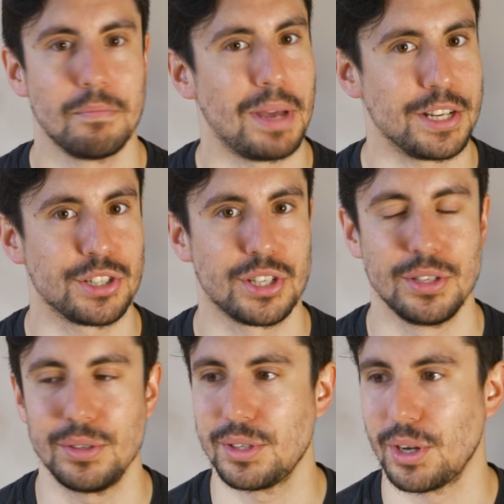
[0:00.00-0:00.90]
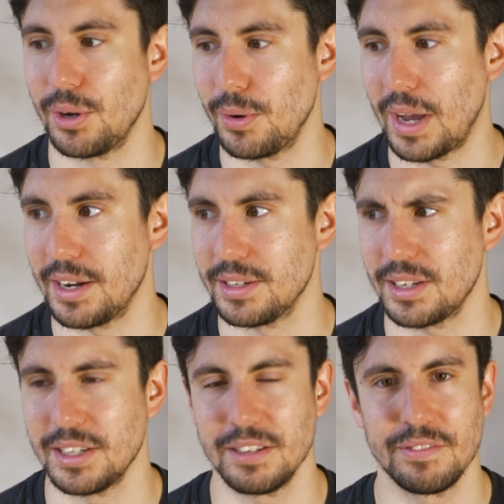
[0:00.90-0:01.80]
managed to do so, and
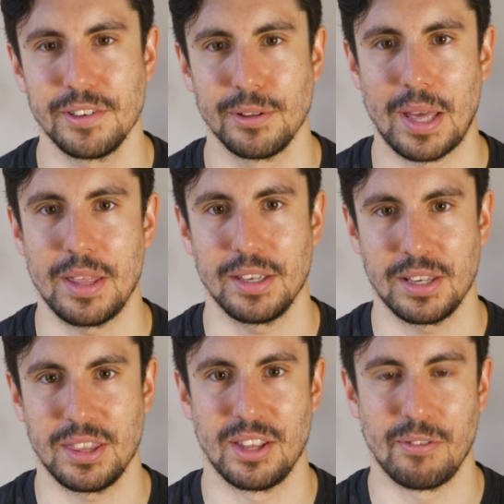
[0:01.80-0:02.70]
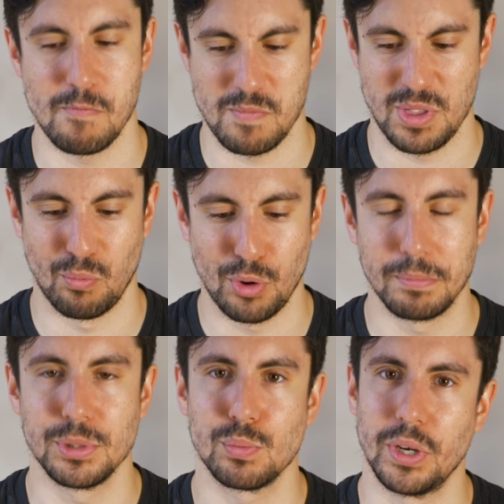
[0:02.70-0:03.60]
I didn't feel like the
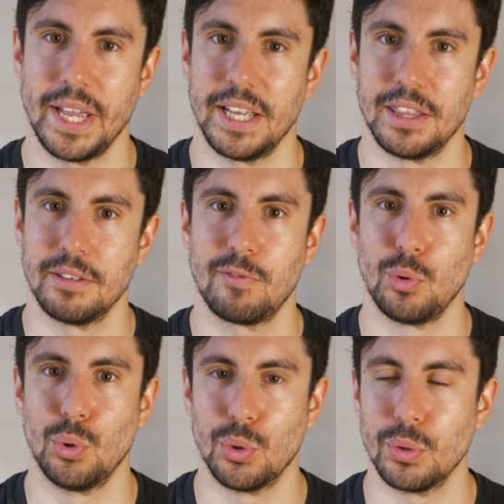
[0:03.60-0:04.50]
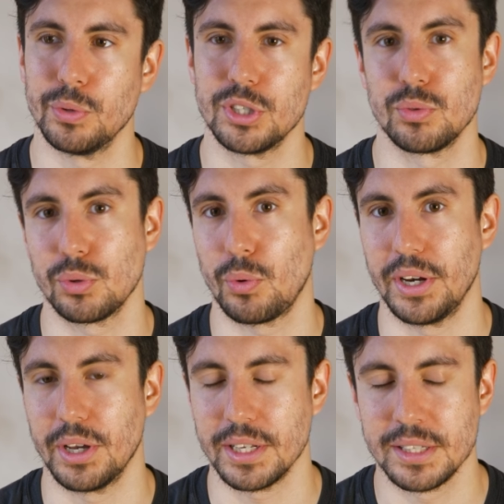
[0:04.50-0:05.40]
rims were hitting the floor, which was
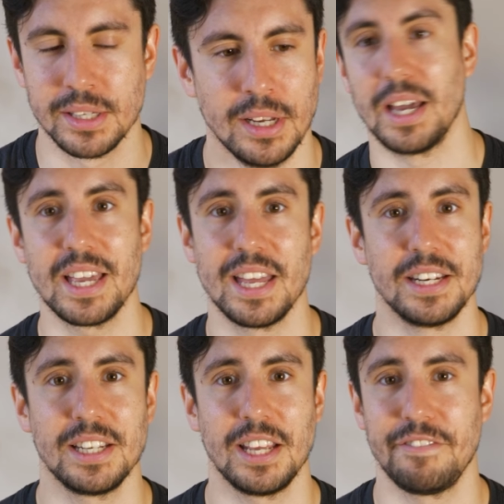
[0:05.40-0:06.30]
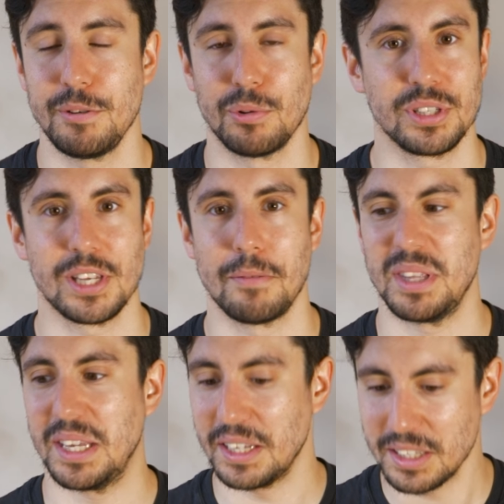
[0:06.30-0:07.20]
quite nice. Again, if you want
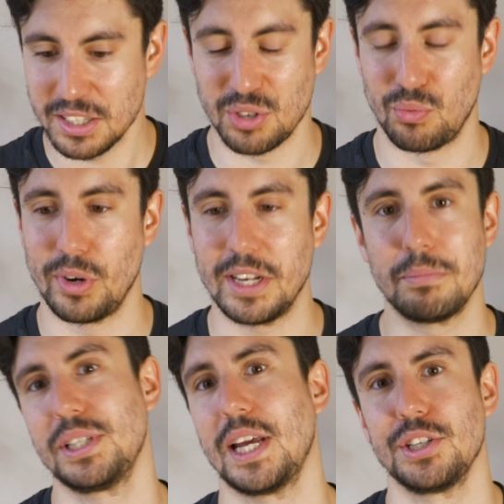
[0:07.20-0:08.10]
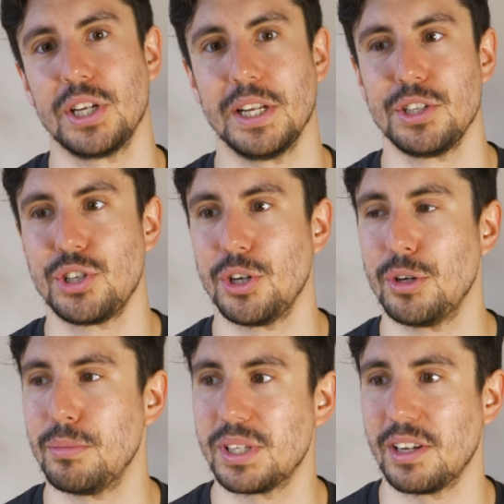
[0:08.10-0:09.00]
something to really protect your inner
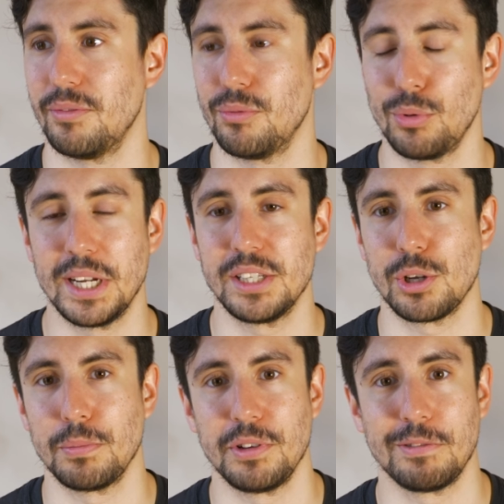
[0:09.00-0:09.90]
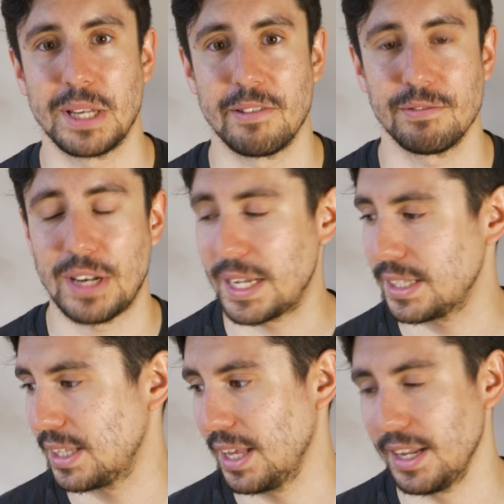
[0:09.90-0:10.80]
tubes and really stop you from getting
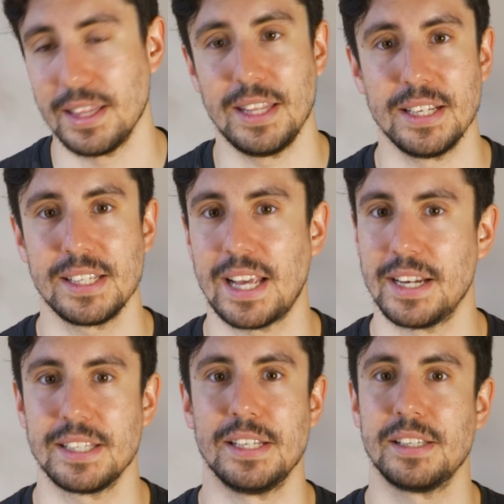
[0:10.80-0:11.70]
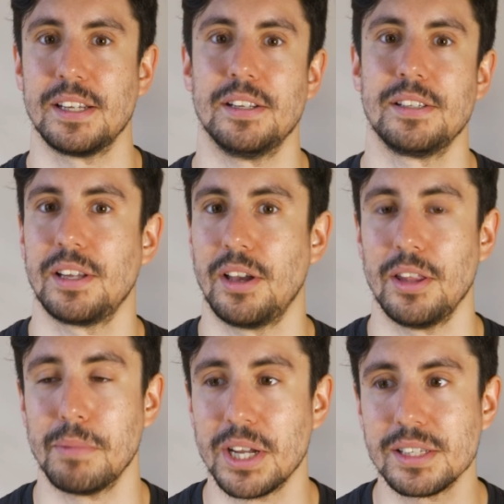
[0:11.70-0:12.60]
flats, then these Tannus inserts are
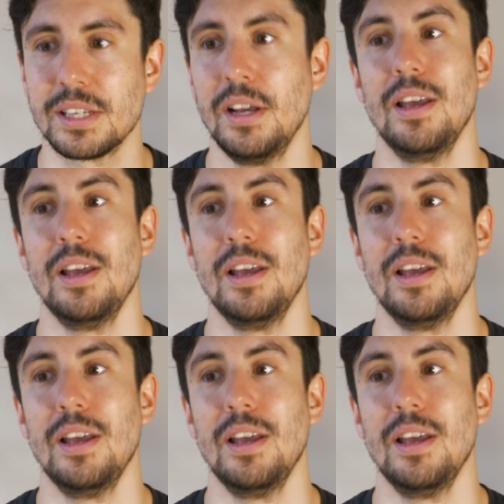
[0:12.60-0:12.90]
the must.